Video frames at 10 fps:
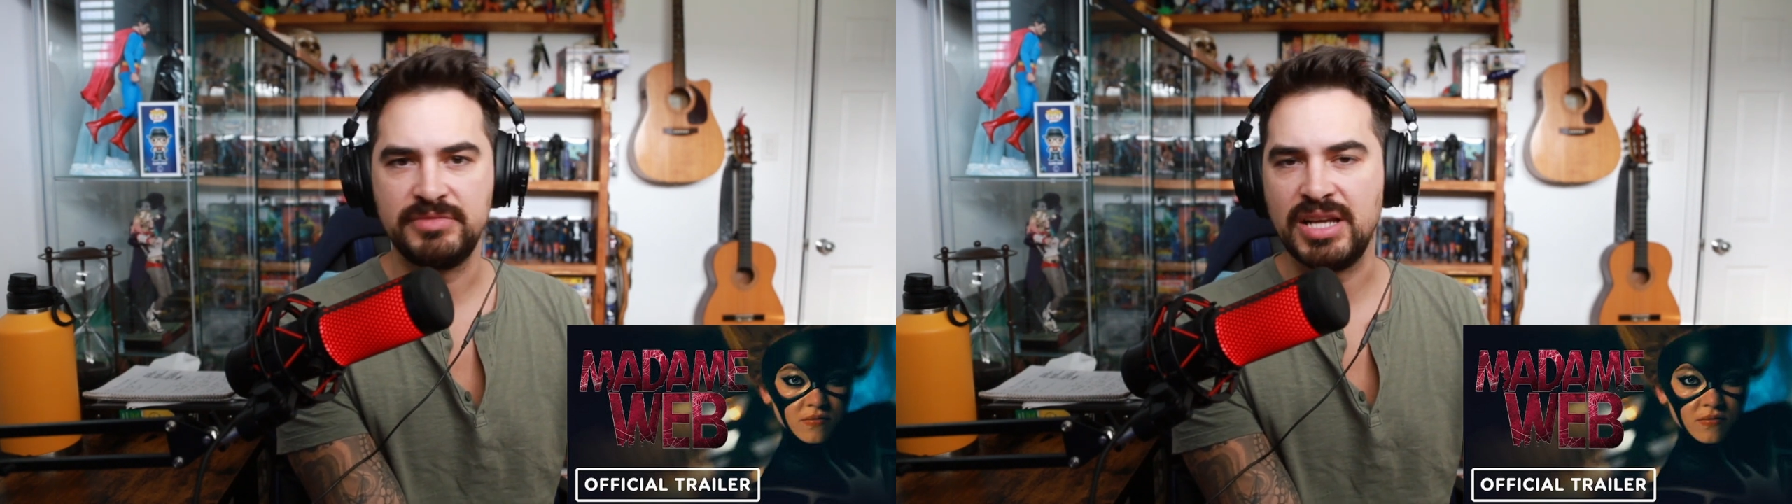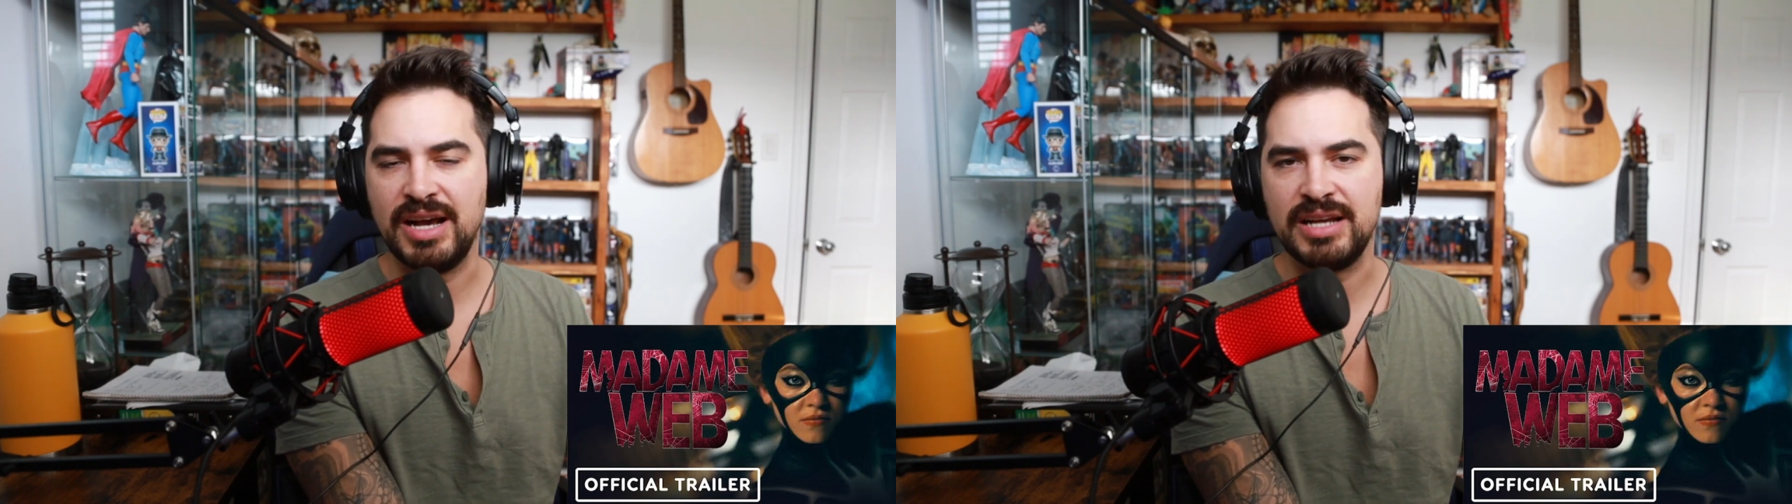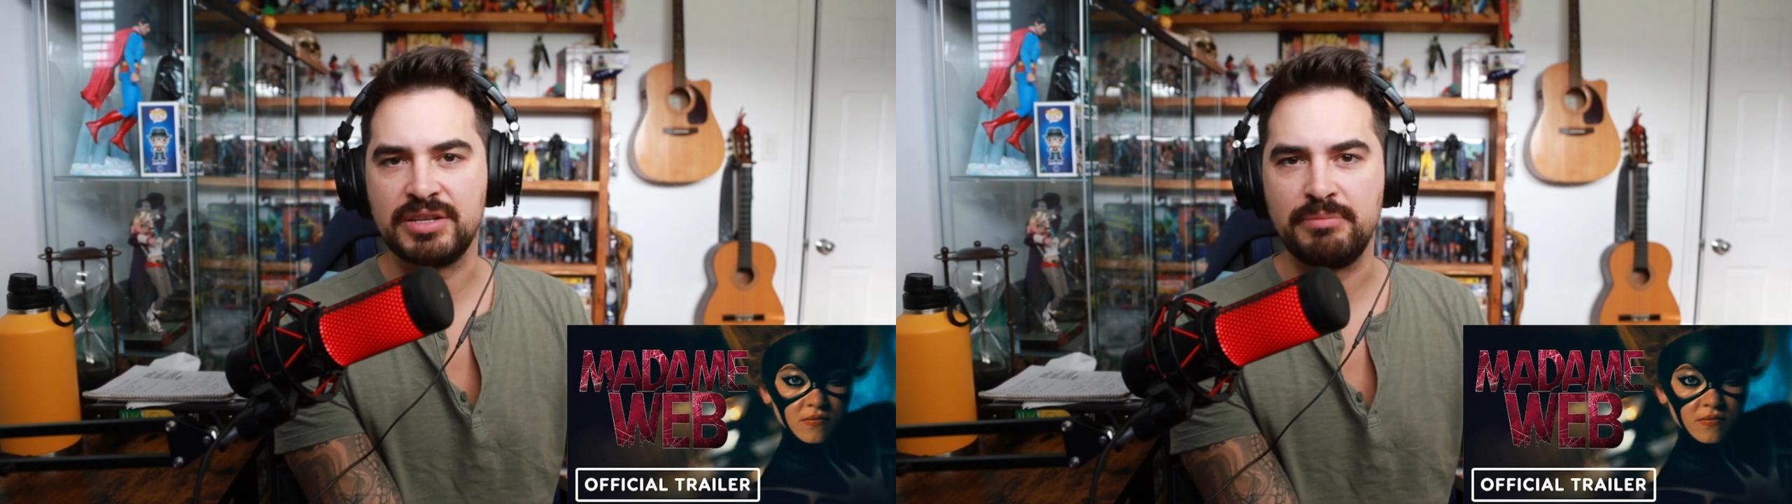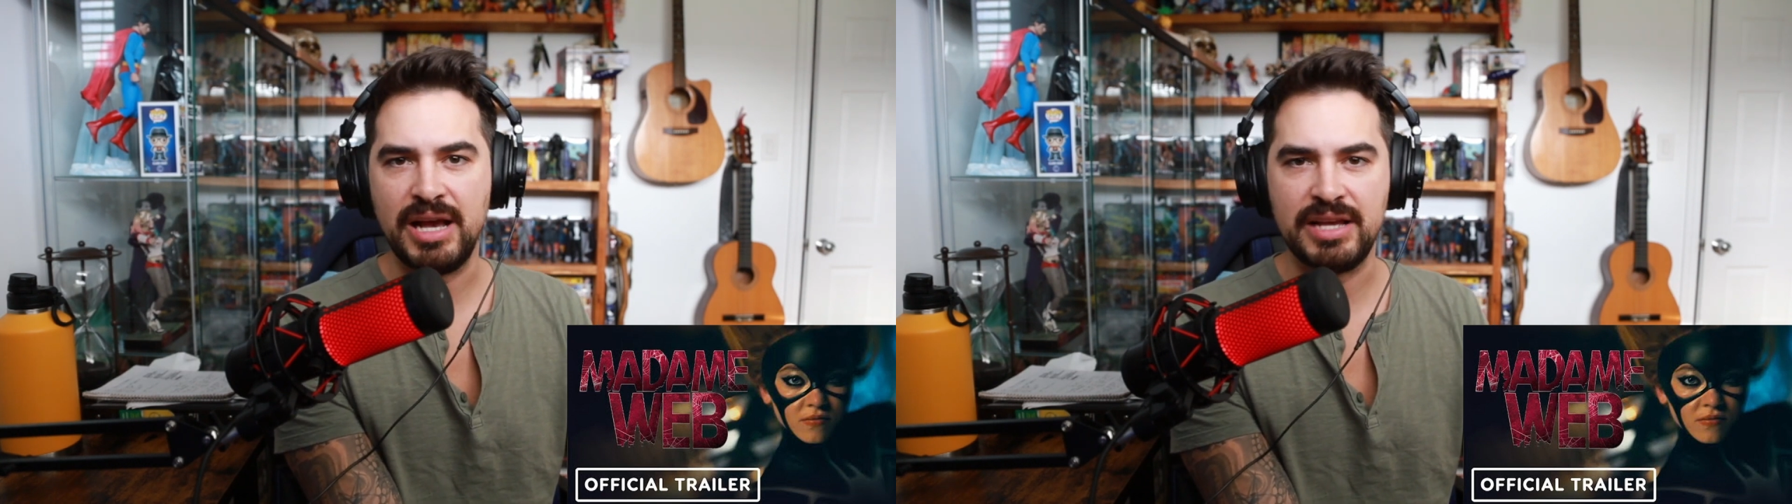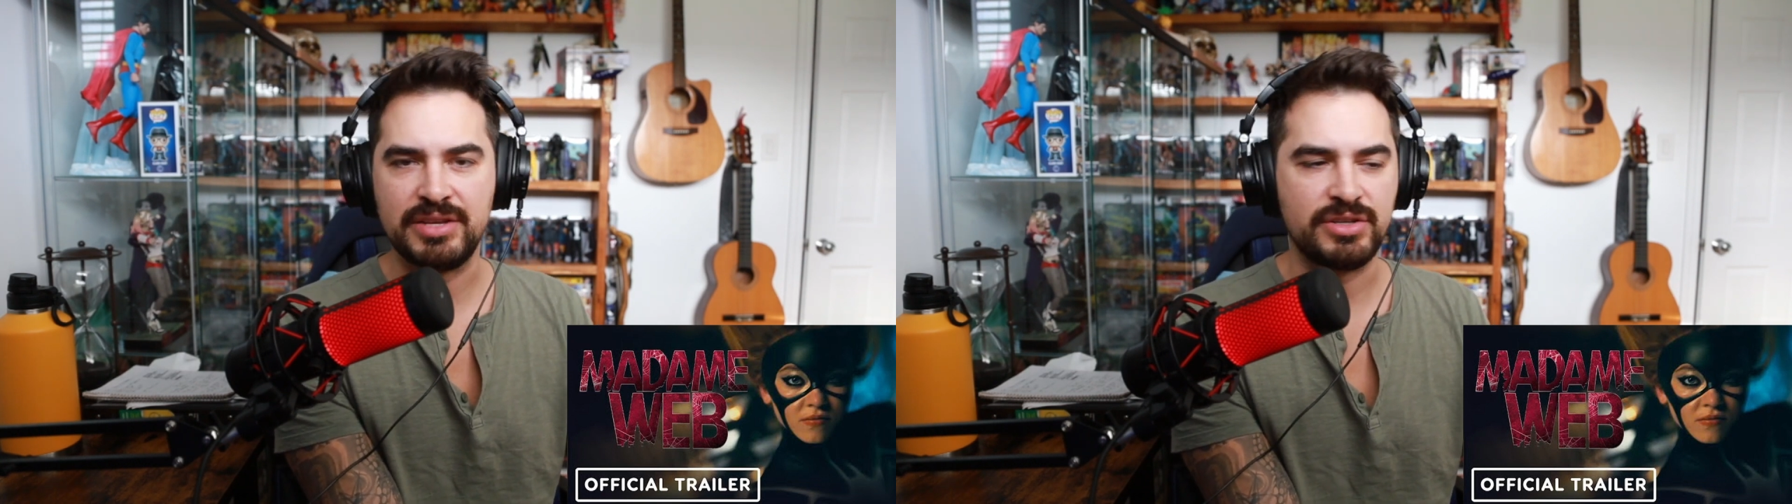
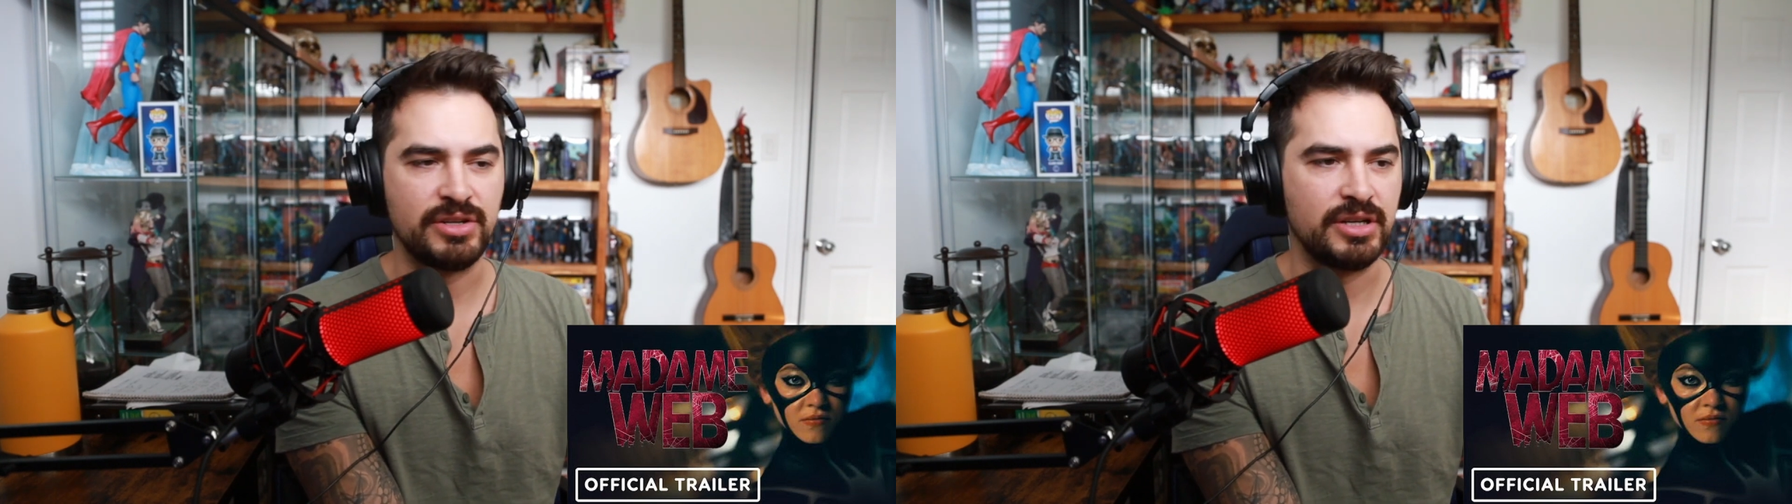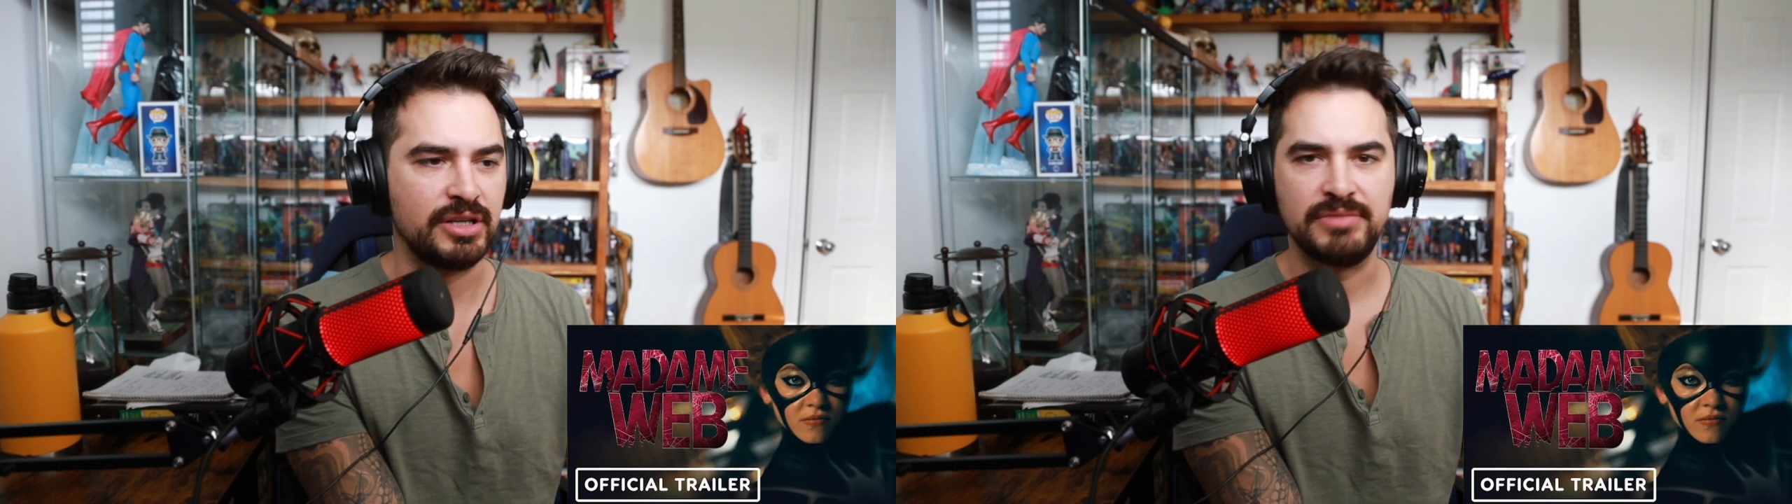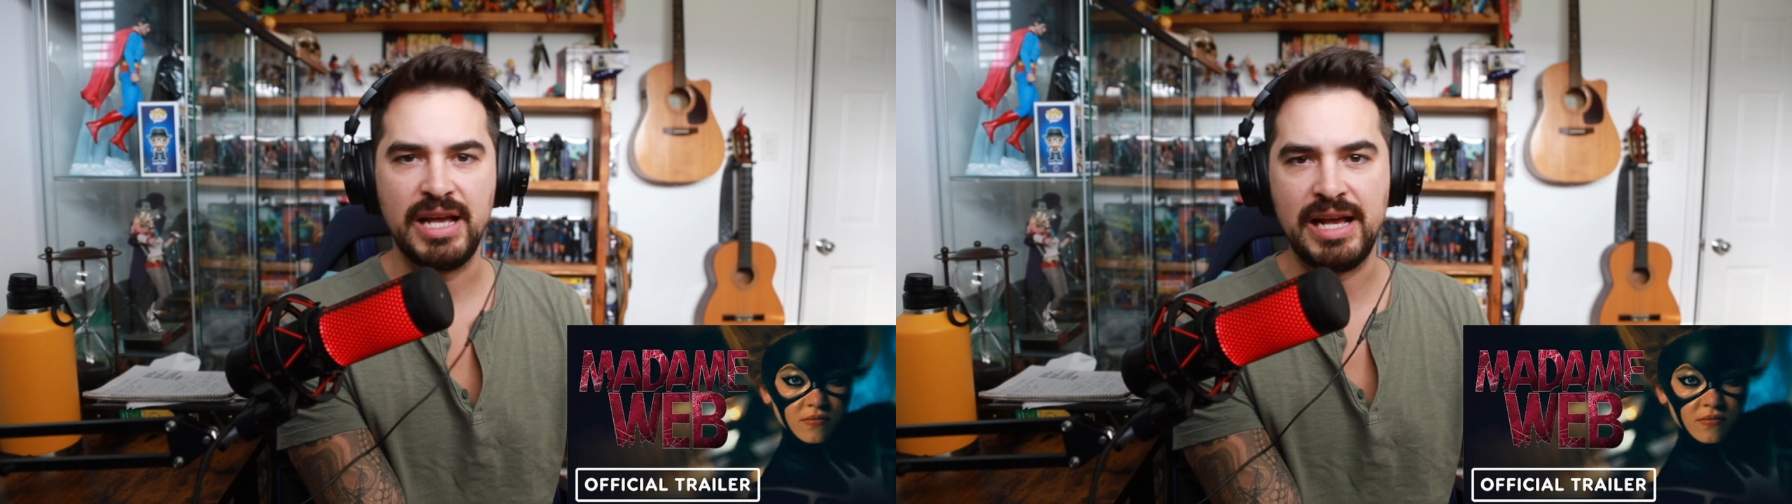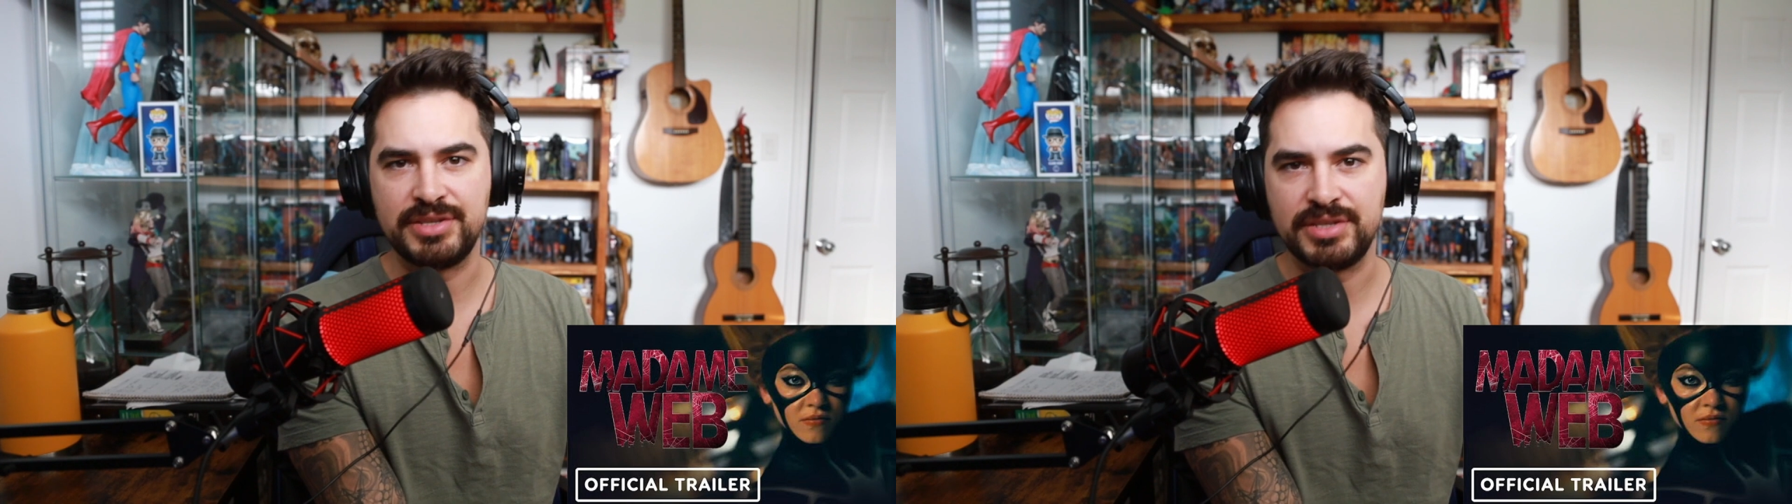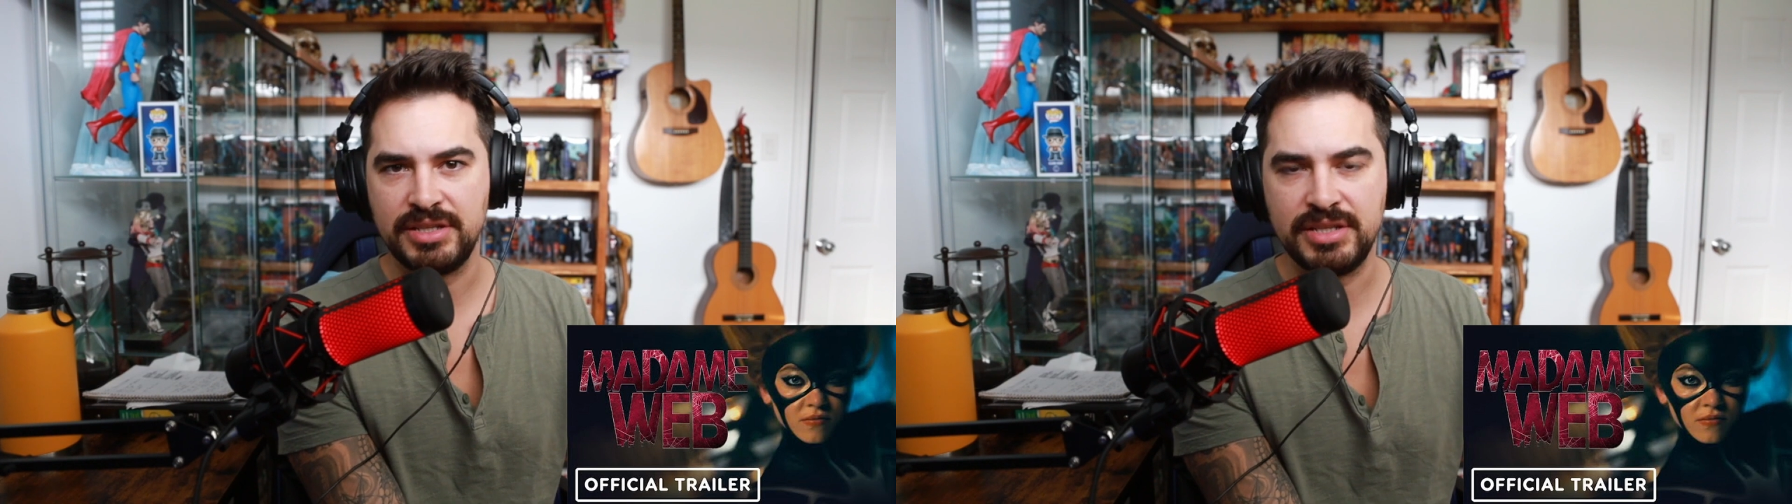taskmaster-esque